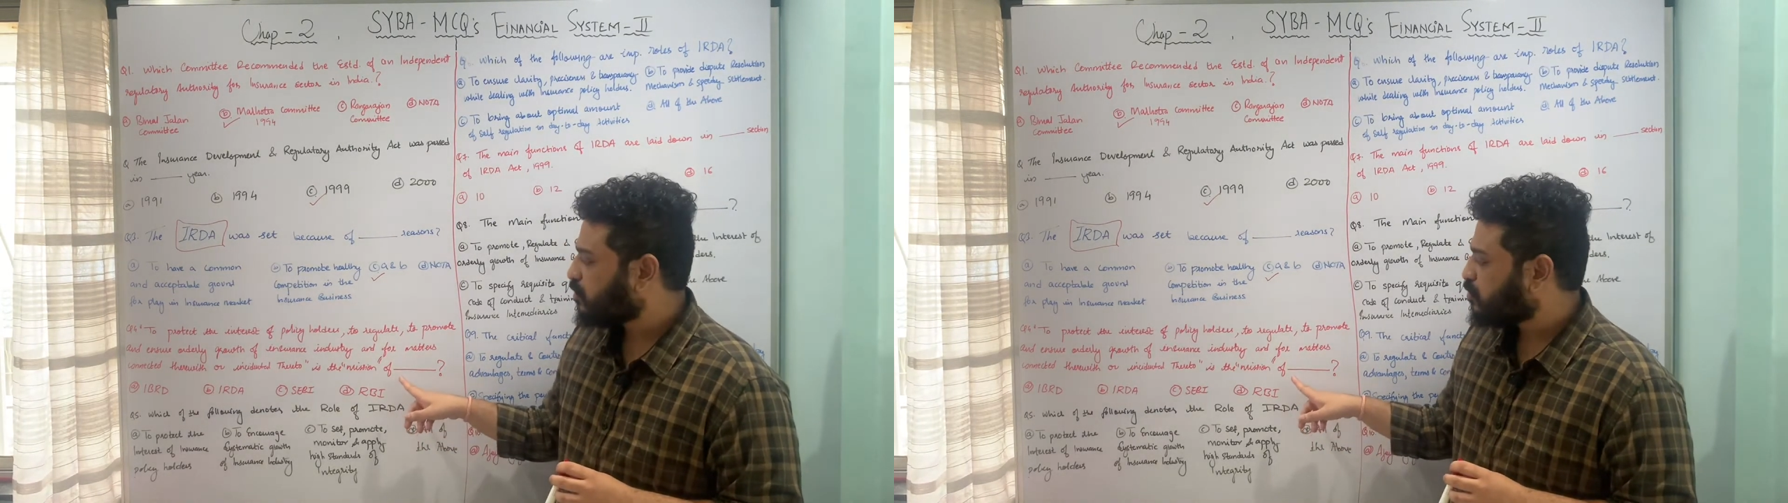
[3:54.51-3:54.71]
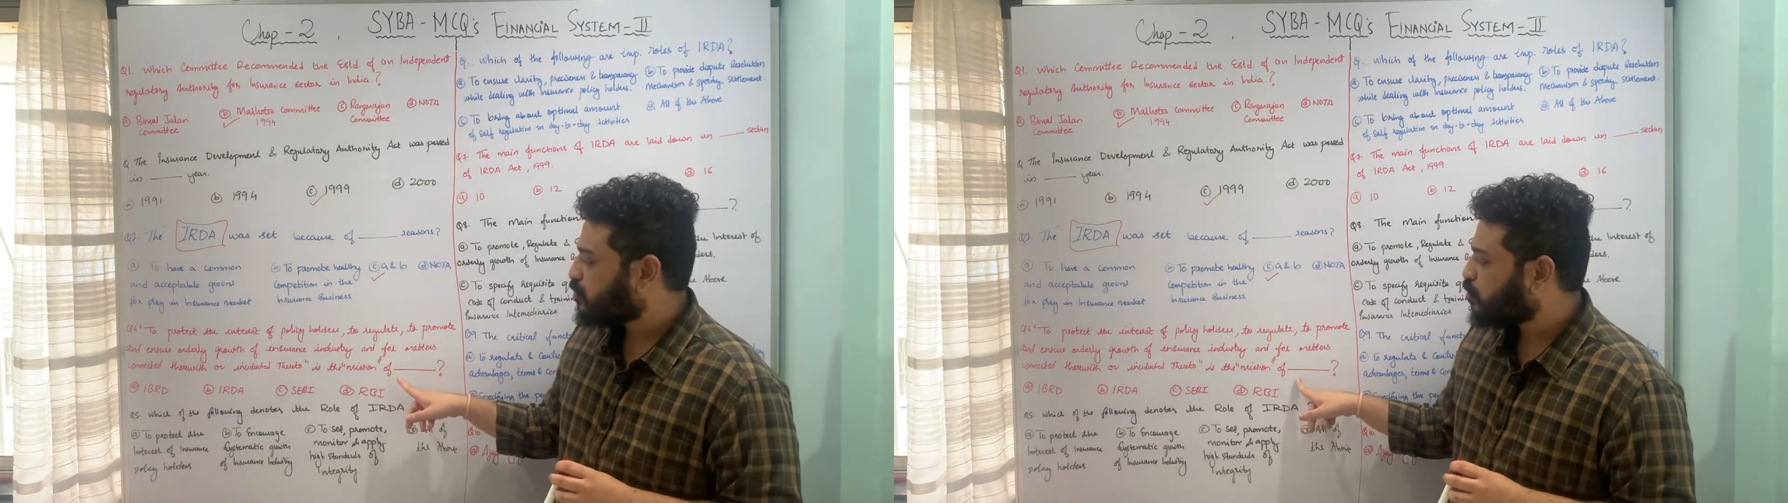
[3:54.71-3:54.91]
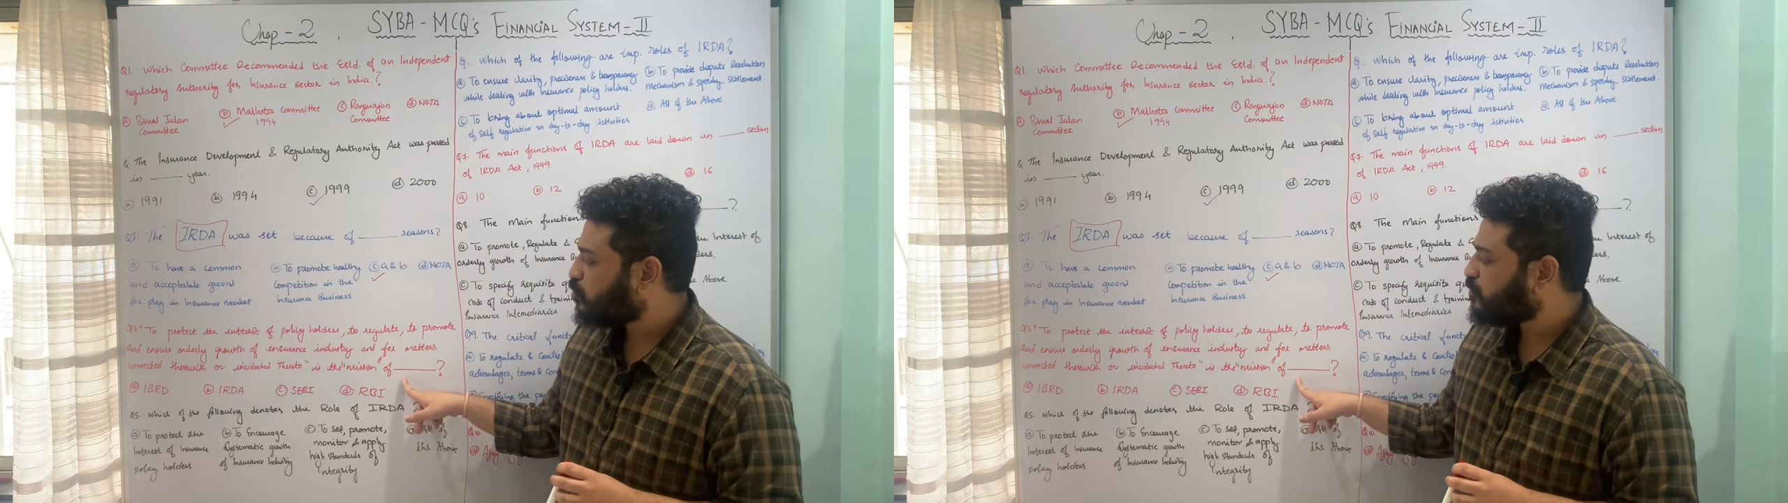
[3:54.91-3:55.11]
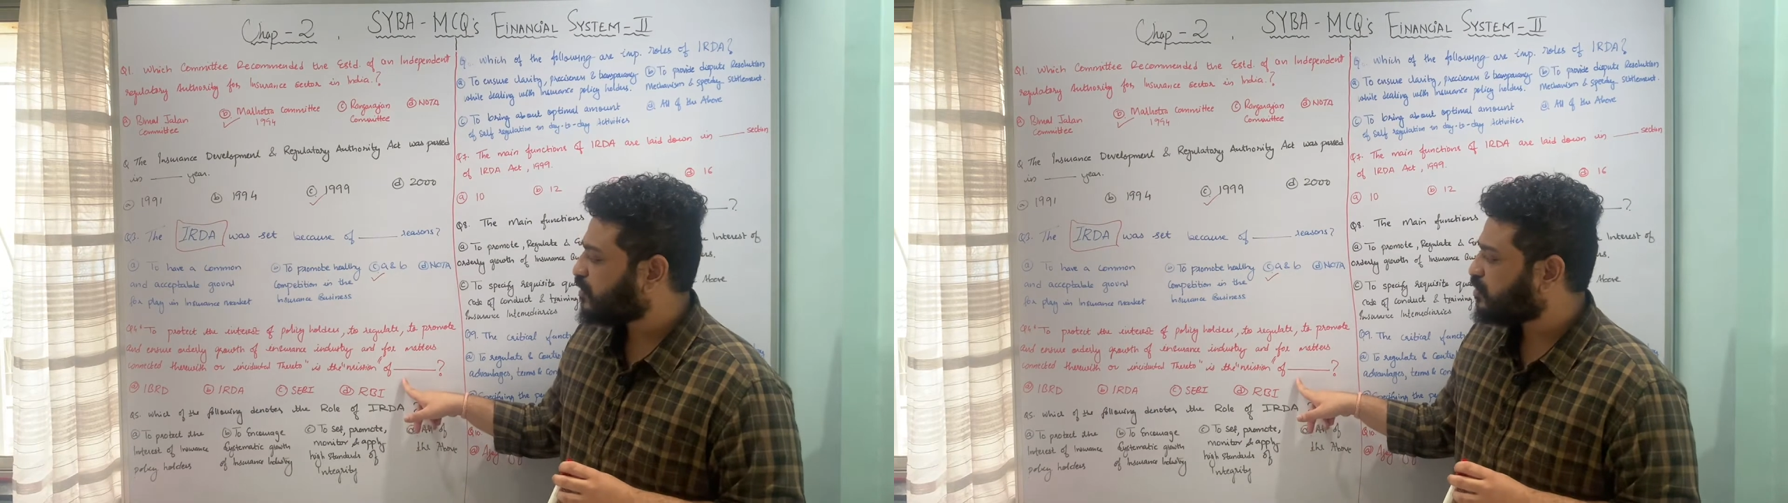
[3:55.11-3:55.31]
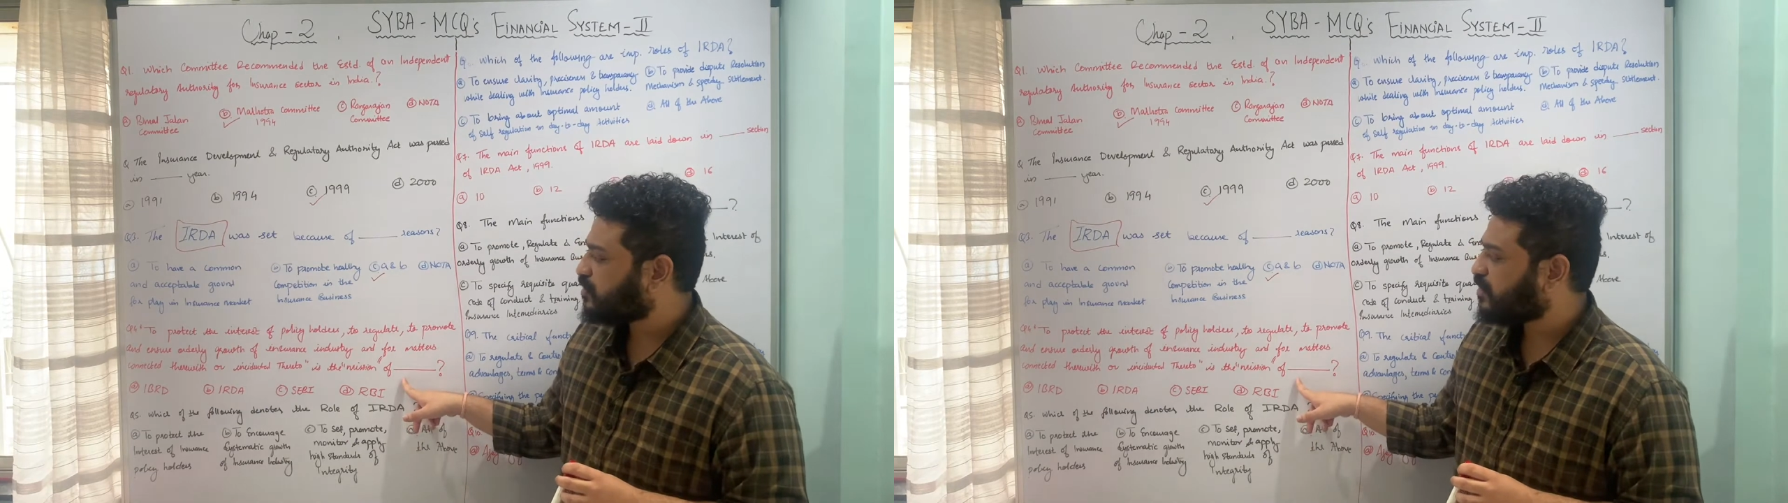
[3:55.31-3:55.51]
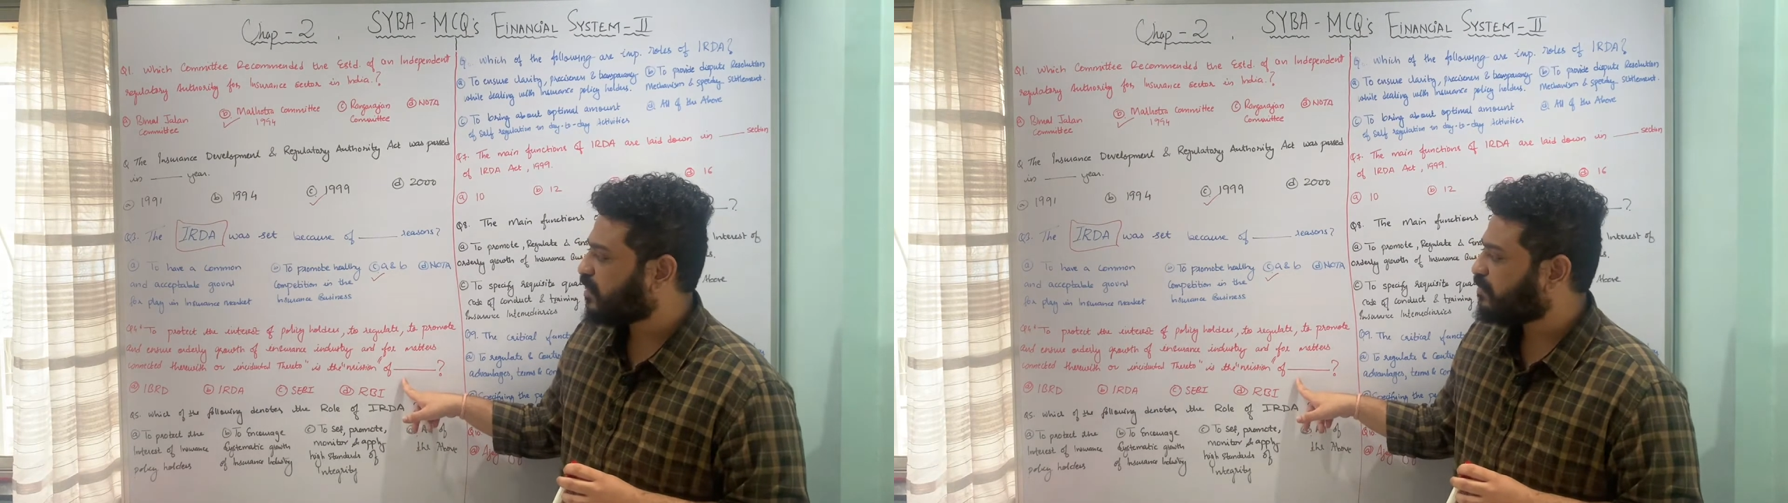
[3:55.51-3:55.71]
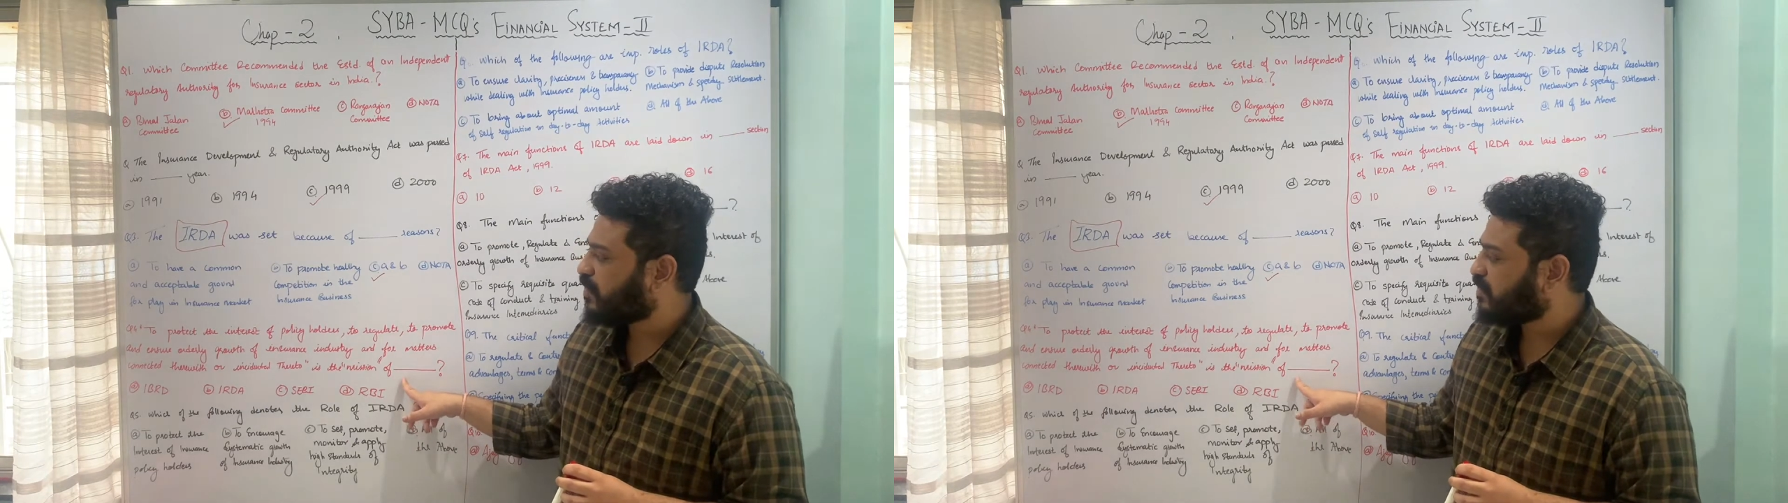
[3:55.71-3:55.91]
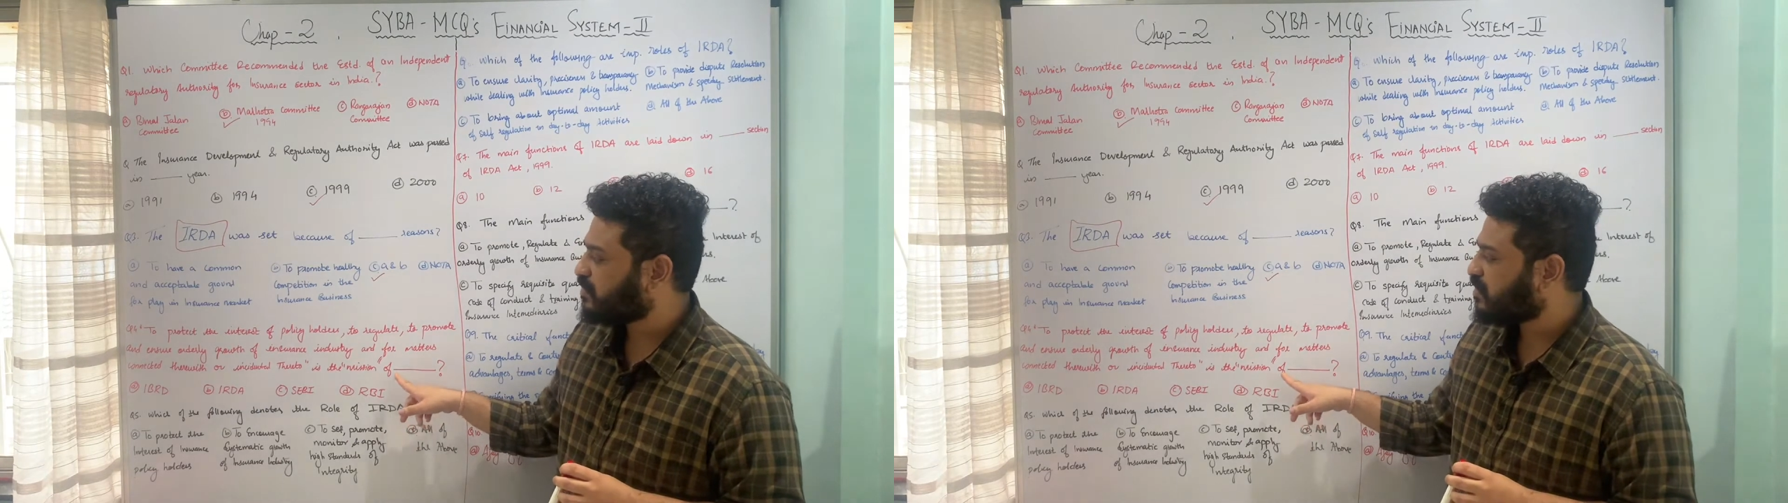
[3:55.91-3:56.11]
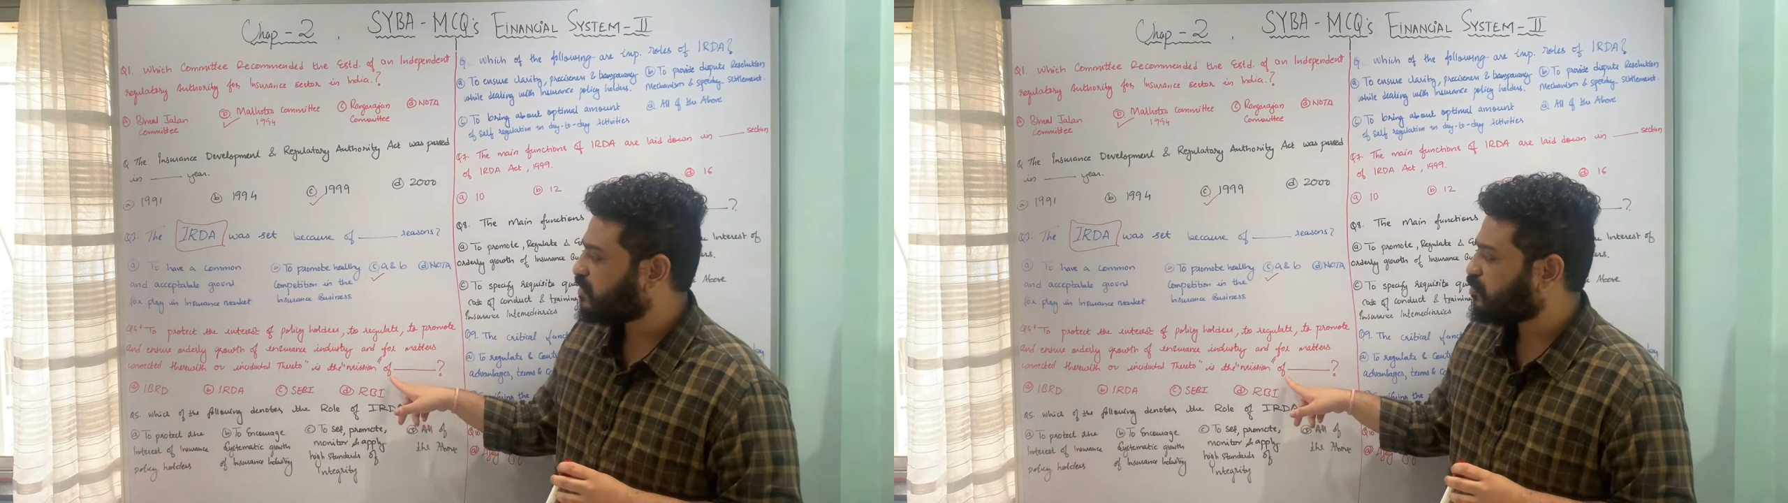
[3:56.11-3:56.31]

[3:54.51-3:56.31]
So, whose mission statement is this?